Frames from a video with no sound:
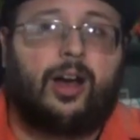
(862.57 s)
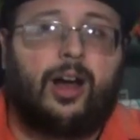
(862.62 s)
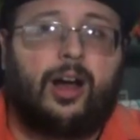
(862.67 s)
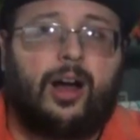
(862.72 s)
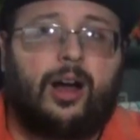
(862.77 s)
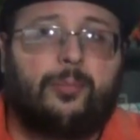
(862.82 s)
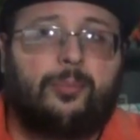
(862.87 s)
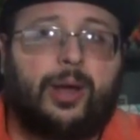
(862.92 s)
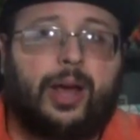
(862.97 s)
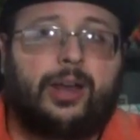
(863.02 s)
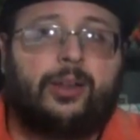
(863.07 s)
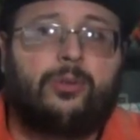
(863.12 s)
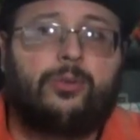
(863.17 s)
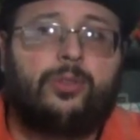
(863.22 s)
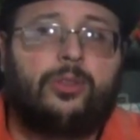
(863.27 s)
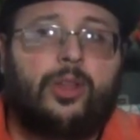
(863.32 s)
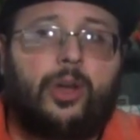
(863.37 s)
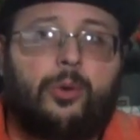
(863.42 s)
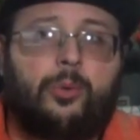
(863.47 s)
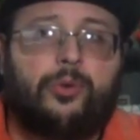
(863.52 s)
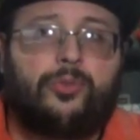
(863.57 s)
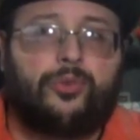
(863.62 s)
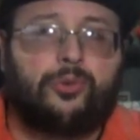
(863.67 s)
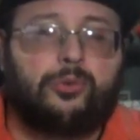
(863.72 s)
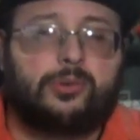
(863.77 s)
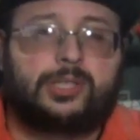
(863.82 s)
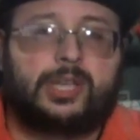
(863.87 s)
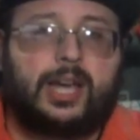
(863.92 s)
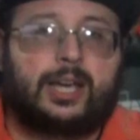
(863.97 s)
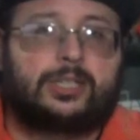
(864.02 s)
I don't know if it
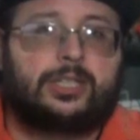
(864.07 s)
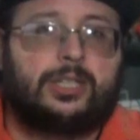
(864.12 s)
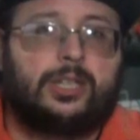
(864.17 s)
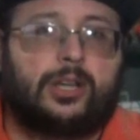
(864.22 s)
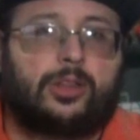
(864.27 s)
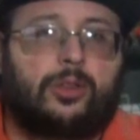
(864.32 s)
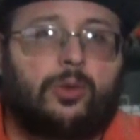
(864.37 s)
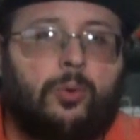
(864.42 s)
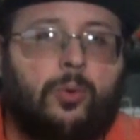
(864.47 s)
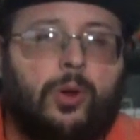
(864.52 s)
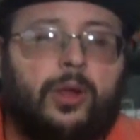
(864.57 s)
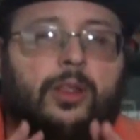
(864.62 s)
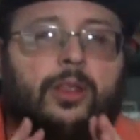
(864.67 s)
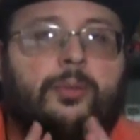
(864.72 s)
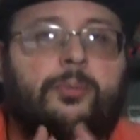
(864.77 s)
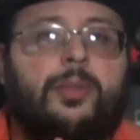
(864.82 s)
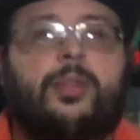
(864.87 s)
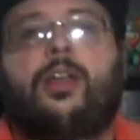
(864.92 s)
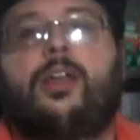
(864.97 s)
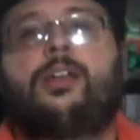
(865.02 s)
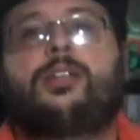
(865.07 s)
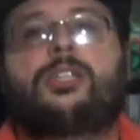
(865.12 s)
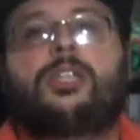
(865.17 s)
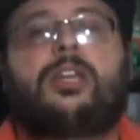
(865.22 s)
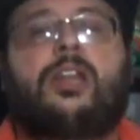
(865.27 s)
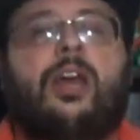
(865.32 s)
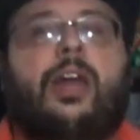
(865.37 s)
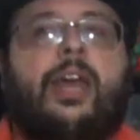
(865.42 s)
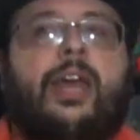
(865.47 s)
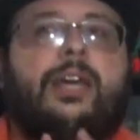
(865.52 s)
was actually a toy
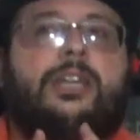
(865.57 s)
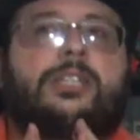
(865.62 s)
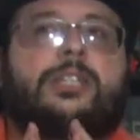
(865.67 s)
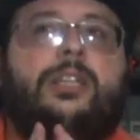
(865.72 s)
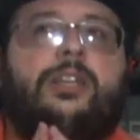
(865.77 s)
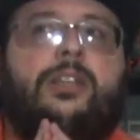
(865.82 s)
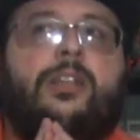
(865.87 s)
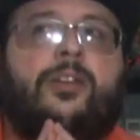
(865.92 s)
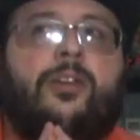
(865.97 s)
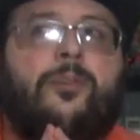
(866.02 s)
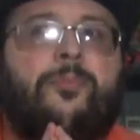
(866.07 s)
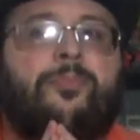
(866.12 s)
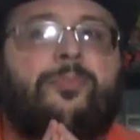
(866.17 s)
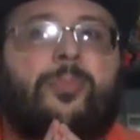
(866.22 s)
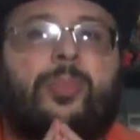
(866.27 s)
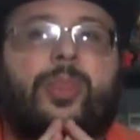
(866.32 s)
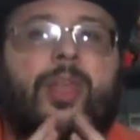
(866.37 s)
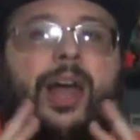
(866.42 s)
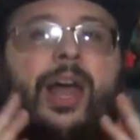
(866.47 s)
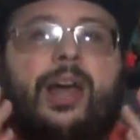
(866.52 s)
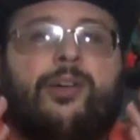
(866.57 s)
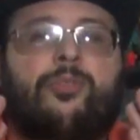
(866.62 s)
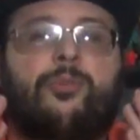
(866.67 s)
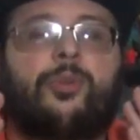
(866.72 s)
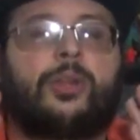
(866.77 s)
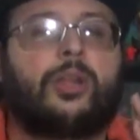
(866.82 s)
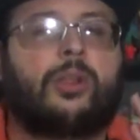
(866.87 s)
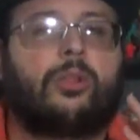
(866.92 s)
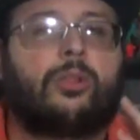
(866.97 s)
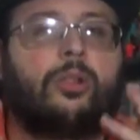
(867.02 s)
limitation. I haven't
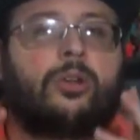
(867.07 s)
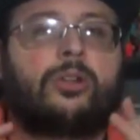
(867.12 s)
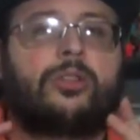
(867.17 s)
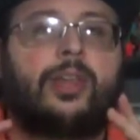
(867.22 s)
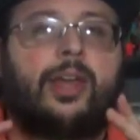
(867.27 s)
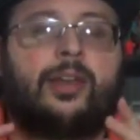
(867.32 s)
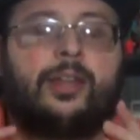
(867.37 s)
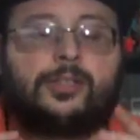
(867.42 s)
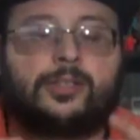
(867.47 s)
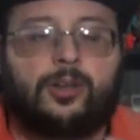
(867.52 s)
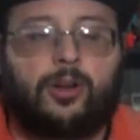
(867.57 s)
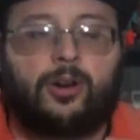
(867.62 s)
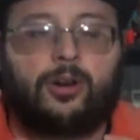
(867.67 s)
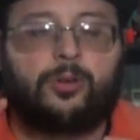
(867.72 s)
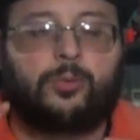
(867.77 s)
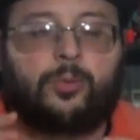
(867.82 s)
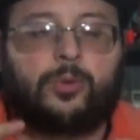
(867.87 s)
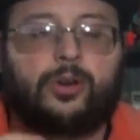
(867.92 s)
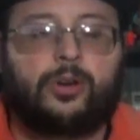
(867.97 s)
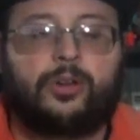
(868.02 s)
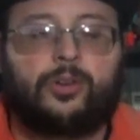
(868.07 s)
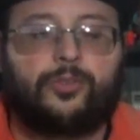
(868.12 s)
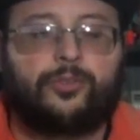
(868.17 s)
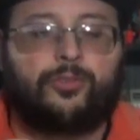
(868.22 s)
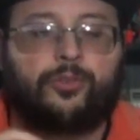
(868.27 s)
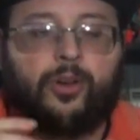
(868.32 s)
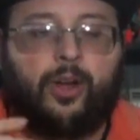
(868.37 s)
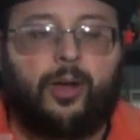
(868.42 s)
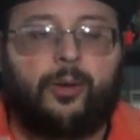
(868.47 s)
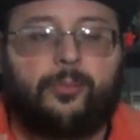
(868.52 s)
really looked at his artwork
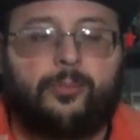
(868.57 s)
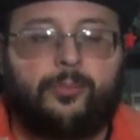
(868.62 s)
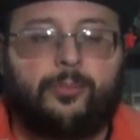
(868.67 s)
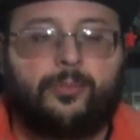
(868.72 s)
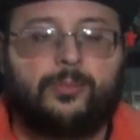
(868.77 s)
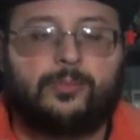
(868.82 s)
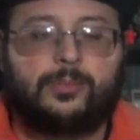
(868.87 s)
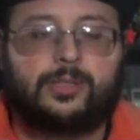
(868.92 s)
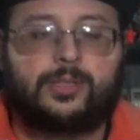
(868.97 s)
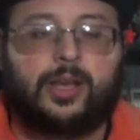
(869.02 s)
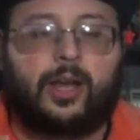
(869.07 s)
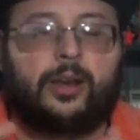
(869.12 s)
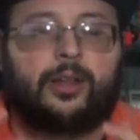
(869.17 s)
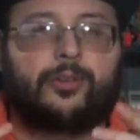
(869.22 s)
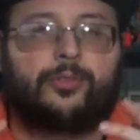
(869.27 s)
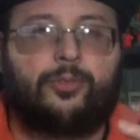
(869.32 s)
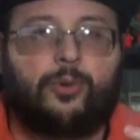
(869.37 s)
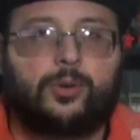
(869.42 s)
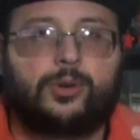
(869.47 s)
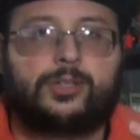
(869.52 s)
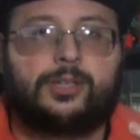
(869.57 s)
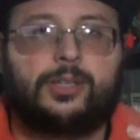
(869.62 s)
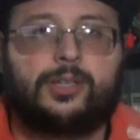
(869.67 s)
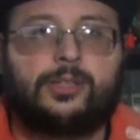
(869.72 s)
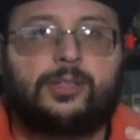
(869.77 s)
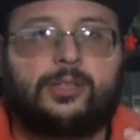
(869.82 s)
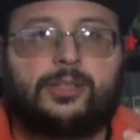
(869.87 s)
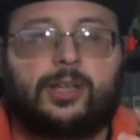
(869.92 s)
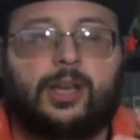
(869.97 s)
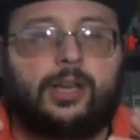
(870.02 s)
from Sonic
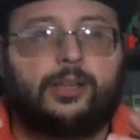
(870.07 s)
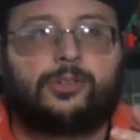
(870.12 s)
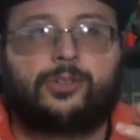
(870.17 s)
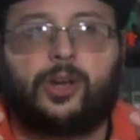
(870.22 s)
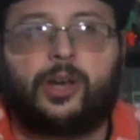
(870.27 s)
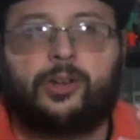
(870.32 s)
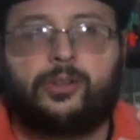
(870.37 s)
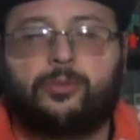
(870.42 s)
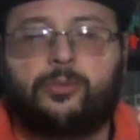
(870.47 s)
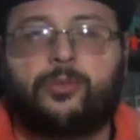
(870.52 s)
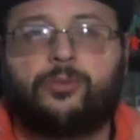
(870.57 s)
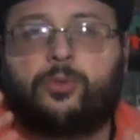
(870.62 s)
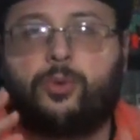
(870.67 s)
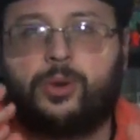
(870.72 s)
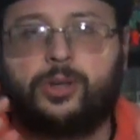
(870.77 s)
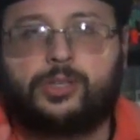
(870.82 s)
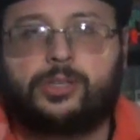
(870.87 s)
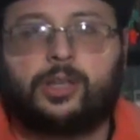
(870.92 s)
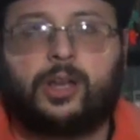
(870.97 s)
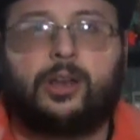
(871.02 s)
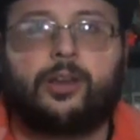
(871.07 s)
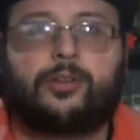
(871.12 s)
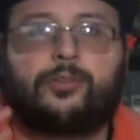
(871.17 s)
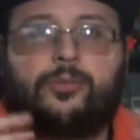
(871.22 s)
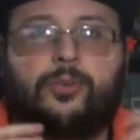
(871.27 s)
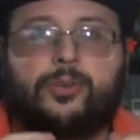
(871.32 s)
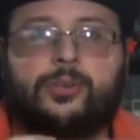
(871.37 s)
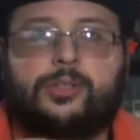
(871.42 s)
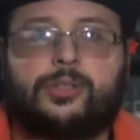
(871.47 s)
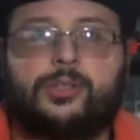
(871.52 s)
Forces. I try to avoid Sonic
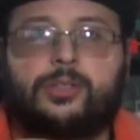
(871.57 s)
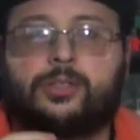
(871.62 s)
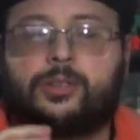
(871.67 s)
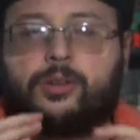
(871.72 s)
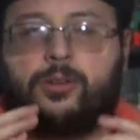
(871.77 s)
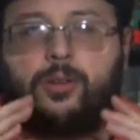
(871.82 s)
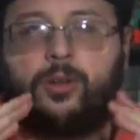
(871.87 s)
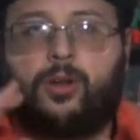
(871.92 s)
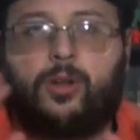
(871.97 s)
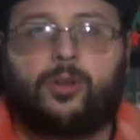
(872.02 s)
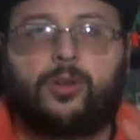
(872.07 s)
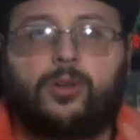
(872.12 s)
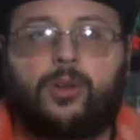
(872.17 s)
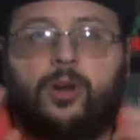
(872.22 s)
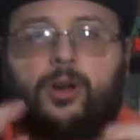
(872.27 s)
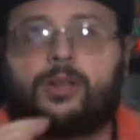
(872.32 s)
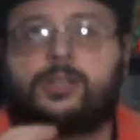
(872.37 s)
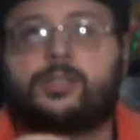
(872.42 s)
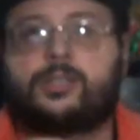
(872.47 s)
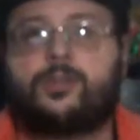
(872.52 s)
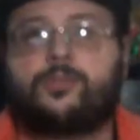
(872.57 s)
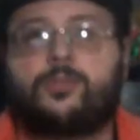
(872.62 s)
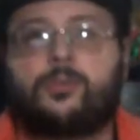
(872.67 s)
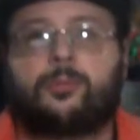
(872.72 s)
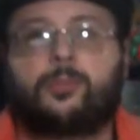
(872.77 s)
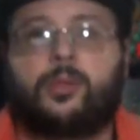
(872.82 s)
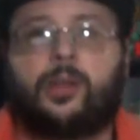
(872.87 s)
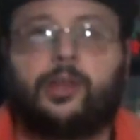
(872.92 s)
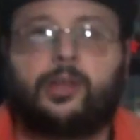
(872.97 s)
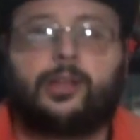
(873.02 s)
Forces at all costs after
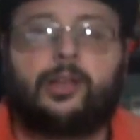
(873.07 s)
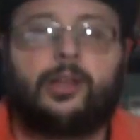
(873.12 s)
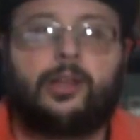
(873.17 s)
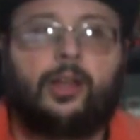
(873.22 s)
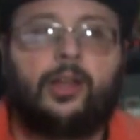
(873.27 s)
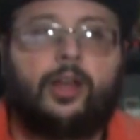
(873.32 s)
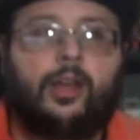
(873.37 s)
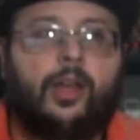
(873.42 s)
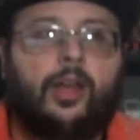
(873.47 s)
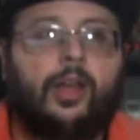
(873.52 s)
playing it.